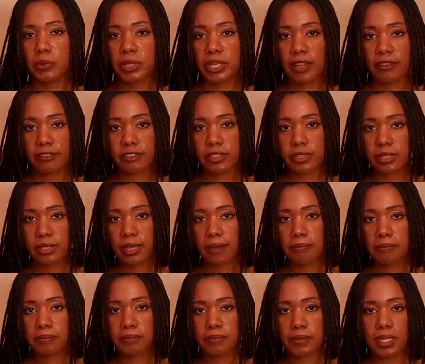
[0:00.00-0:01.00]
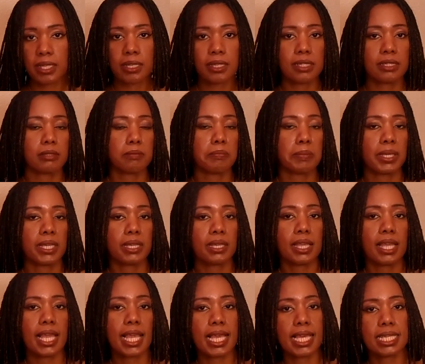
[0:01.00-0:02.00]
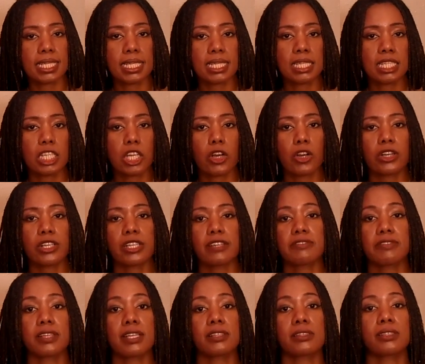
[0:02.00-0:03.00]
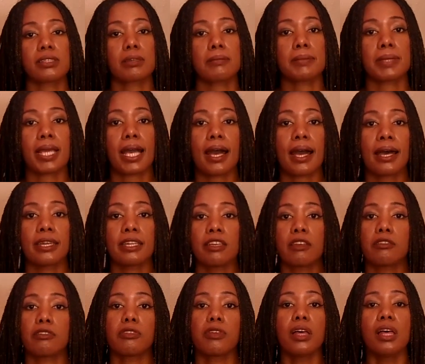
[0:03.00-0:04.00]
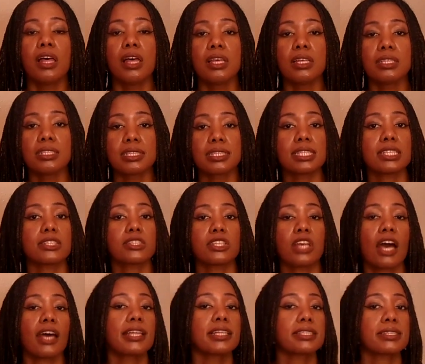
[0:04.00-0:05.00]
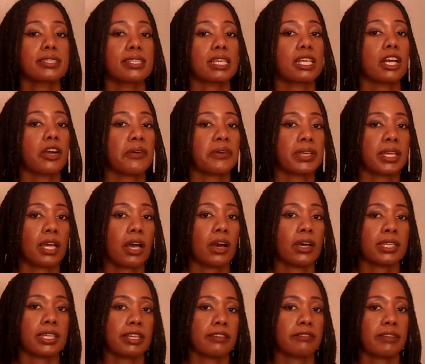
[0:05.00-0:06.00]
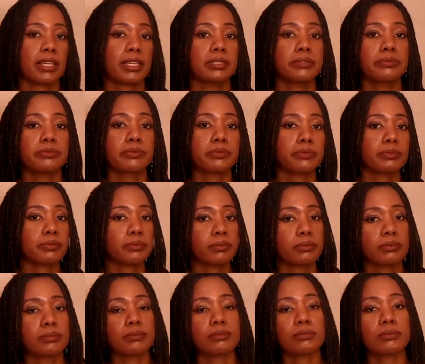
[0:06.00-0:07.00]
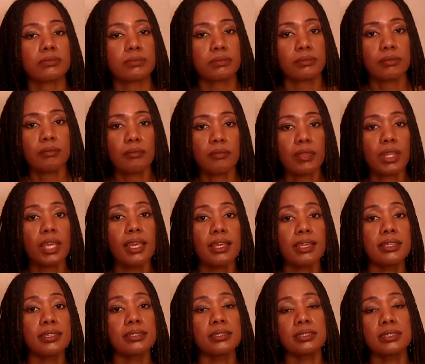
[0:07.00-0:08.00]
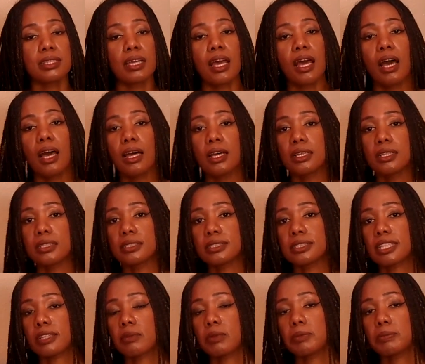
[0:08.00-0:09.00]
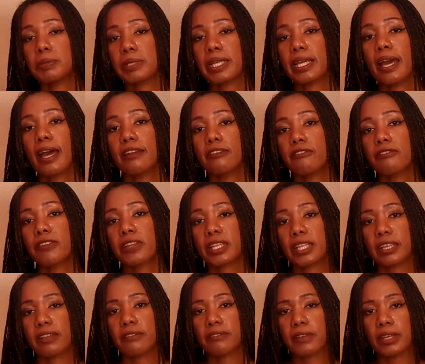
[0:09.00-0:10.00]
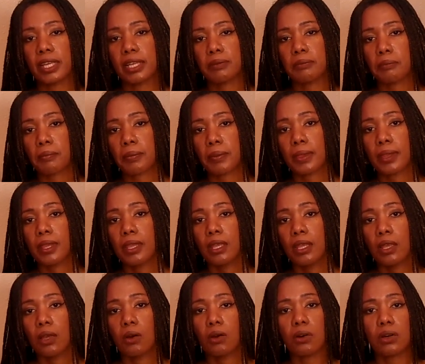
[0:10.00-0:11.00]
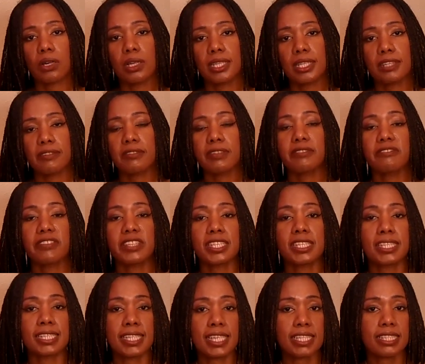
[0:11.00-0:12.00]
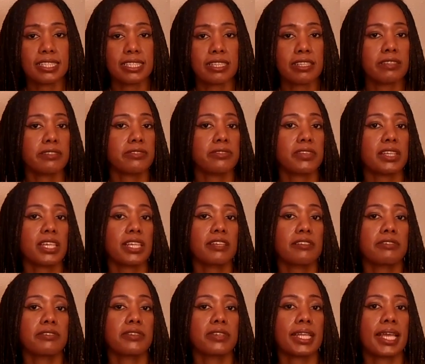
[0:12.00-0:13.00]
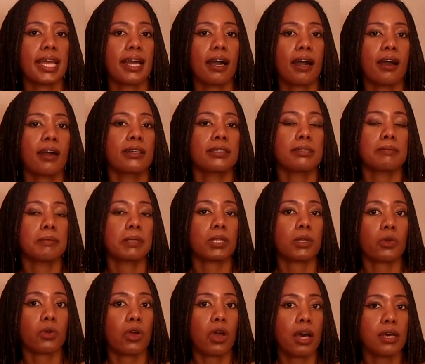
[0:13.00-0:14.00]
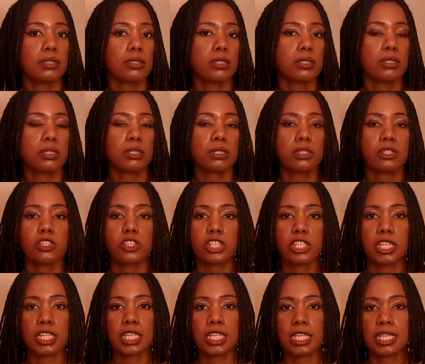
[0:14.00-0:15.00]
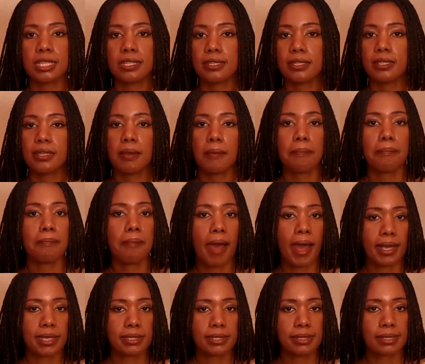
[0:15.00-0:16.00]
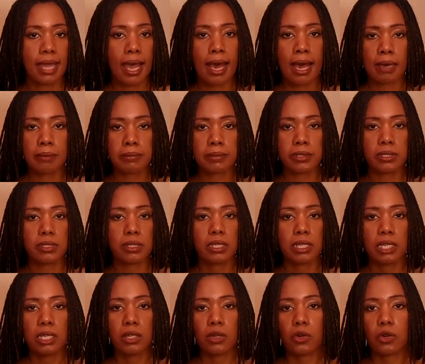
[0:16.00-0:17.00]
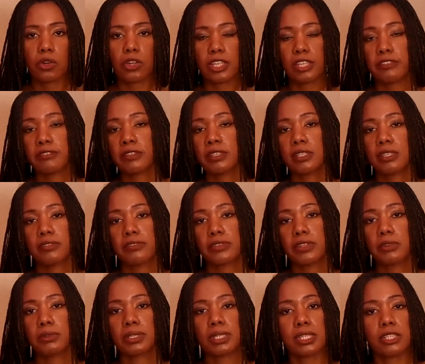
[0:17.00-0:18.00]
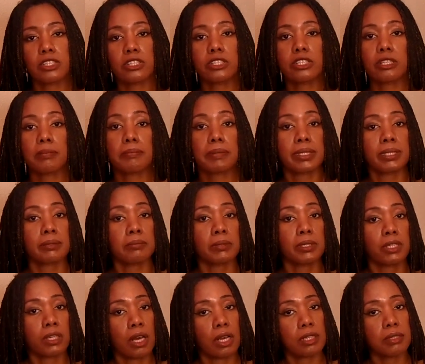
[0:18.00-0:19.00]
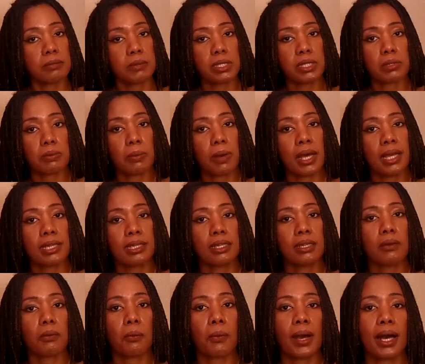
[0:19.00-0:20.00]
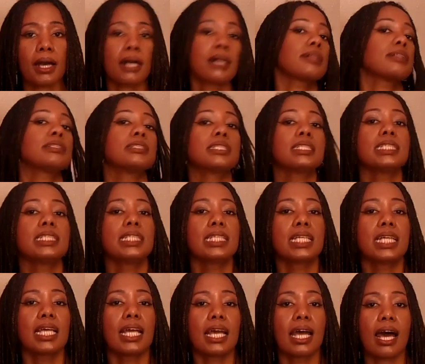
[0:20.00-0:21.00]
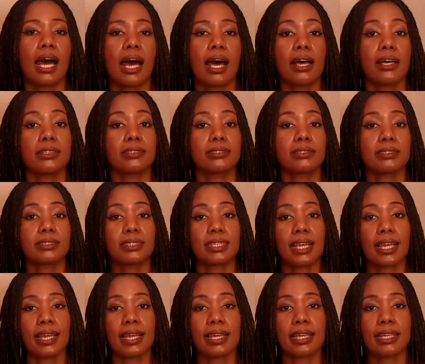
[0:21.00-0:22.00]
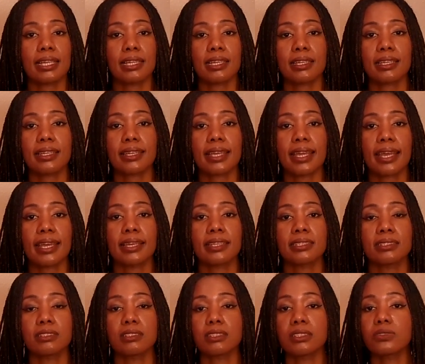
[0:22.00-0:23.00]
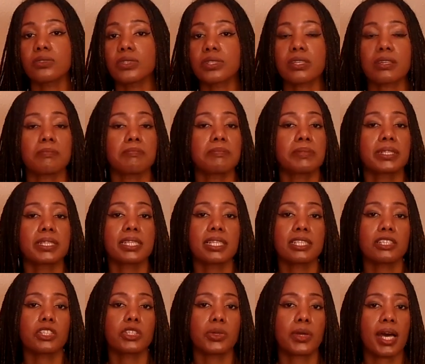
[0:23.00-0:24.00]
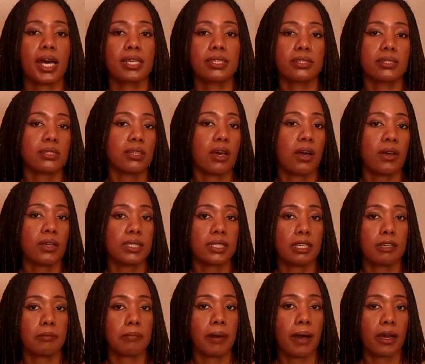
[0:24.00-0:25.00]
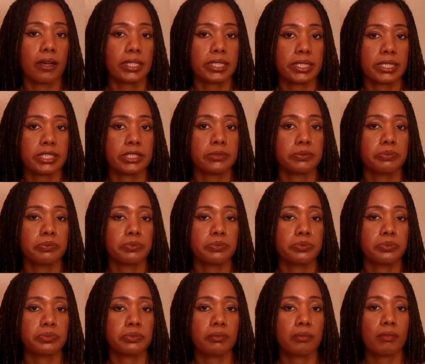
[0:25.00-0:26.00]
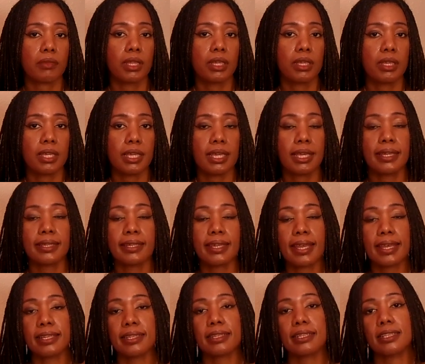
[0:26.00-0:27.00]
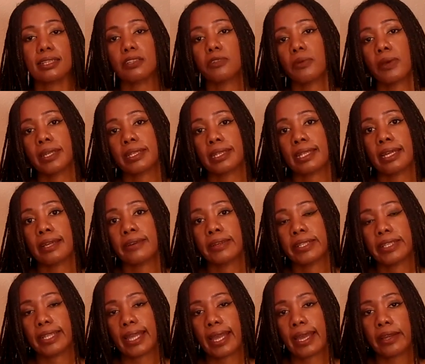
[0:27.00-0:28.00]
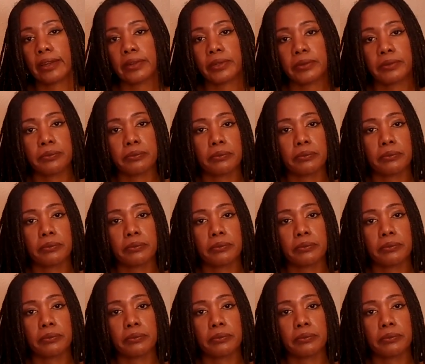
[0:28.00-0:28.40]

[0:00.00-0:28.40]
whenever something is being hidden or if there's some kind of dishonesty going on even. And they will be unforgiving or even vindictive if they are double-crossed, cheated, backstabbed, or even if the relationship is a monogamous one. Well, they can lose complete trust on their partner and end it right there and there.